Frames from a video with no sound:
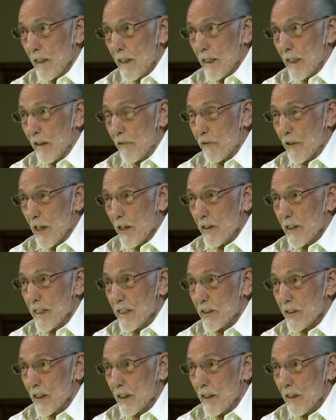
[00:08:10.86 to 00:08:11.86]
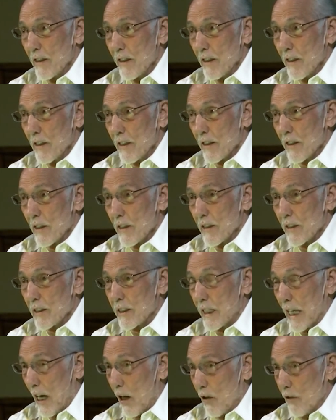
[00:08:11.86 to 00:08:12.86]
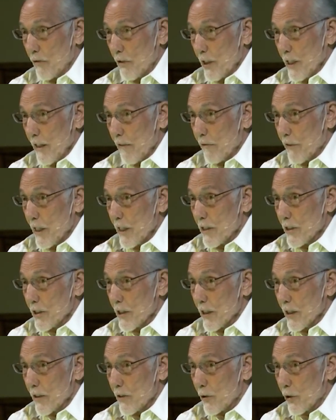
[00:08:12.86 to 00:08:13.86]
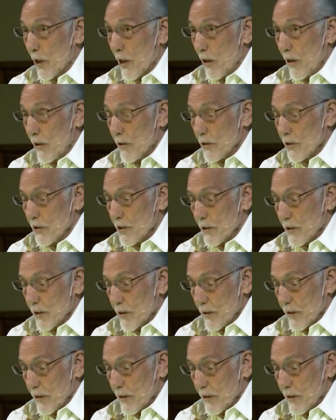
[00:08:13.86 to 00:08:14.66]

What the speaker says: if there is a Calvary, if there's a cross,